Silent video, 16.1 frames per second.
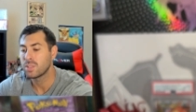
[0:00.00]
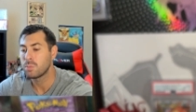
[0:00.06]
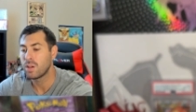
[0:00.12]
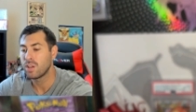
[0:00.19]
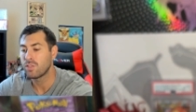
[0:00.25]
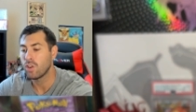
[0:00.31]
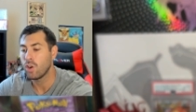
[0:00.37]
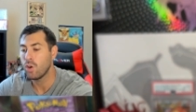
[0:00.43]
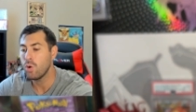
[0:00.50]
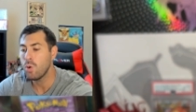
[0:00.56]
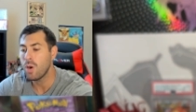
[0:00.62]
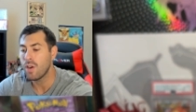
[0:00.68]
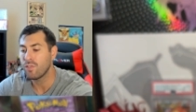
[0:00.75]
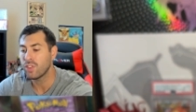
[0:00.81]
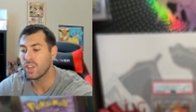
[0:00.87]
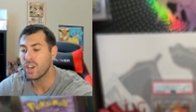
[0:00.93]
Butter. Oh,
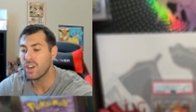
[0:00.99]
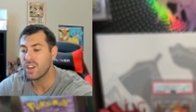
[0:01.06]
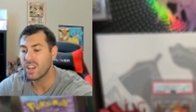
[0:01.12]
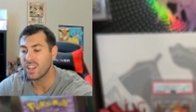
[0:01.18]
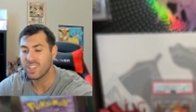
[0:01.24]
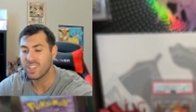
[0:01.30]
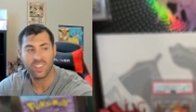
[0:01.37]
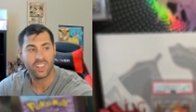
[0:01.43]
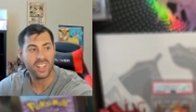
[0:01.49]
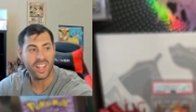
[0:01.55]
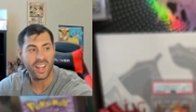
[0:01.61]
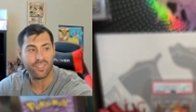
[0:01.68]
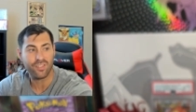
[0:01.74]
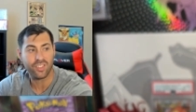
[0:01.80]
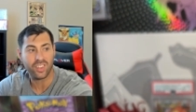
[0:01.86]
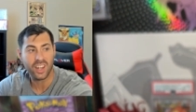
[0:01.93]
a Flareon. Yo, look at
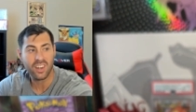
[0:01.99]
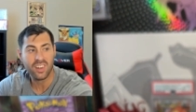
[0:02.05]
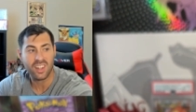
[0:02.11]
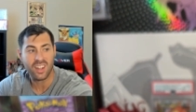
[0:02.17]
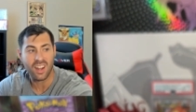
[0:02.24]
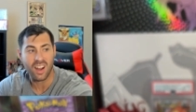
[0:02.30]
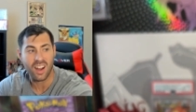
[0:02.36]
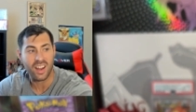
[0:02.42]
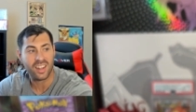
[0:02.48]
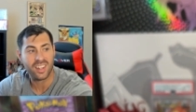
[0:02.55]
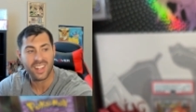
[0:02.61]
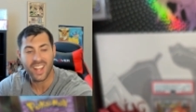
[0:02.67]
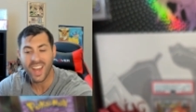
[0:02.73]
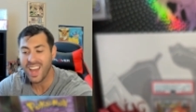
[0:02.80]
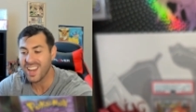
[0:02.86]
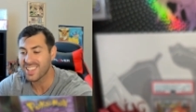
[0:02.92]
that Flareon.
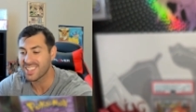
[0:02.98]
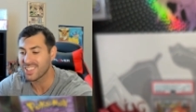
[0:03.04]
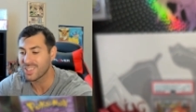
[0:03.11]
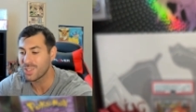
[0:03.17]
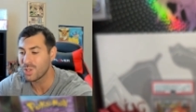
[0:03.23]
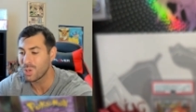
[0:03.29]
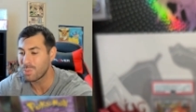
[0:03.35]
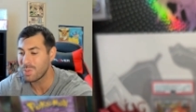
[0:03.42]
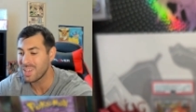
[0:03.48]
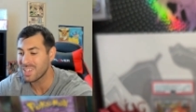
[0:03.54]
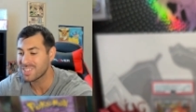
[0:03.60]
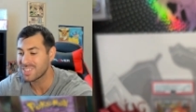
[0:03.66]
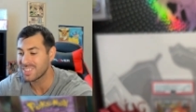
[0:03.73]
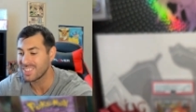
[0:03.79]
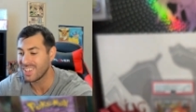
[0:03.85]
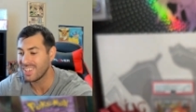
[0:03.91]
That is a cool
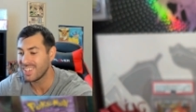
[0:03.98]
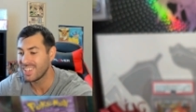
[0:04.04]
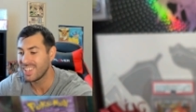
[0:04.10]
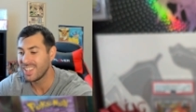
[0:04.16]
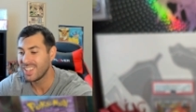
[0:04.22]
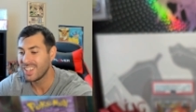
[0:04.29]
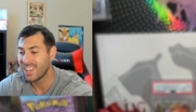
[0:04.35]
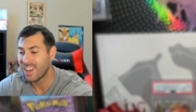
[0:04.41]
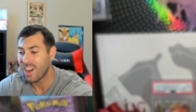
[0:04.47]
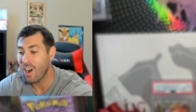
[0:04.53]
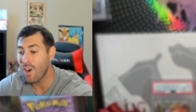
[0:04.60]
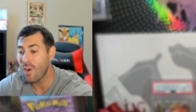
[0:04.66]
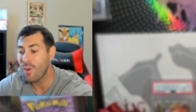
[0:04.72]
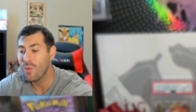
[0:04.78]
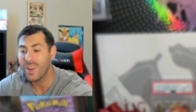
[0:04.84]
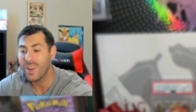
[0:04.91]
picture.
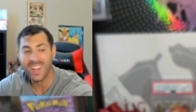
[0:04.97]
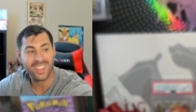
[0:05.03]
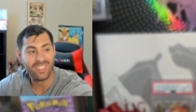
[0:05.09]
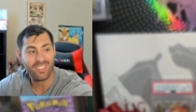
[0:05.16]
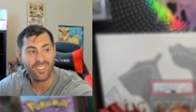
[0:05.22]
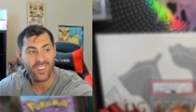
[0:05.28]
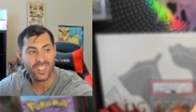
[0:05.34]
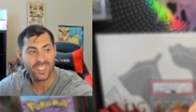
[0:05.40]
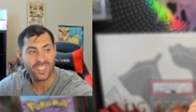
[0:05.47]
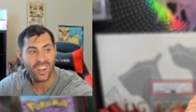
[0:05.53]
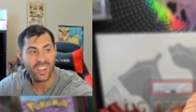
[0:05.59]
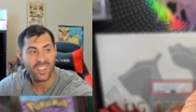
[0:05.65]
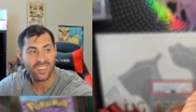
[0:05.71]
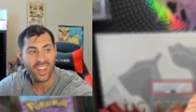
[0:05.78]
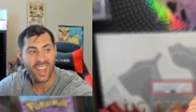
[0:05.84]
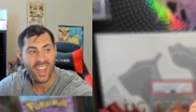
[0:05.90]
Oh, we got the reverse
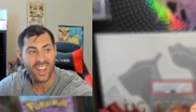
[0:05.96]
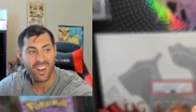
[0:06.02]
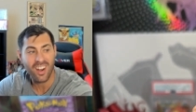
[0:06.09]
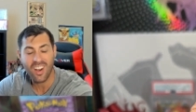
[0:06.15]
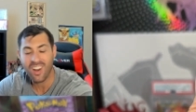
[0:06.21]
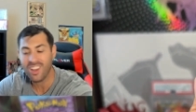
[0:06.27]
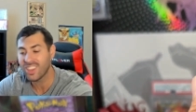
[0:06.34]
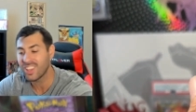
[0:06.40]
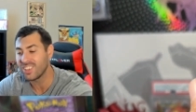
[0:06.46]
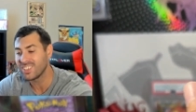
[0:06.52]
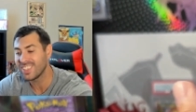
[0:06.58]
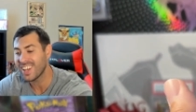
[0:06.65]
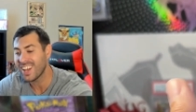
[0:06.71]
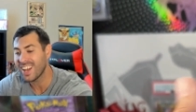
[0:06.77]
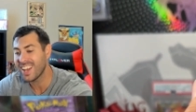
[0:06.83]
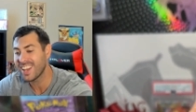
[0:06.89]
hollow and hollow.
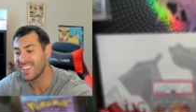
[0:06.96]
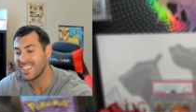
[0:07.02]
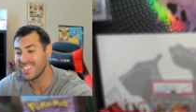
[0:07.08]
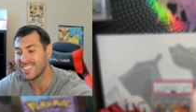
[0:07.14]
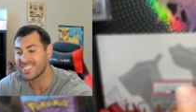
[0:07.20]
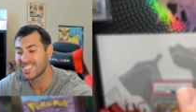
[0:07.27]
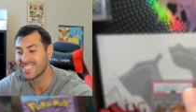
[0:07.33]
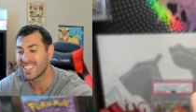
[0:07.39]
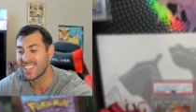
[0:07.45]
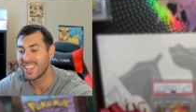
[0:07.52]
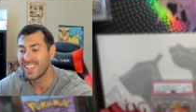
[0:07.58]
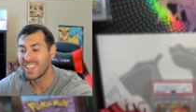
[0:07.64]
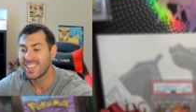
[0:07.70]
Nice.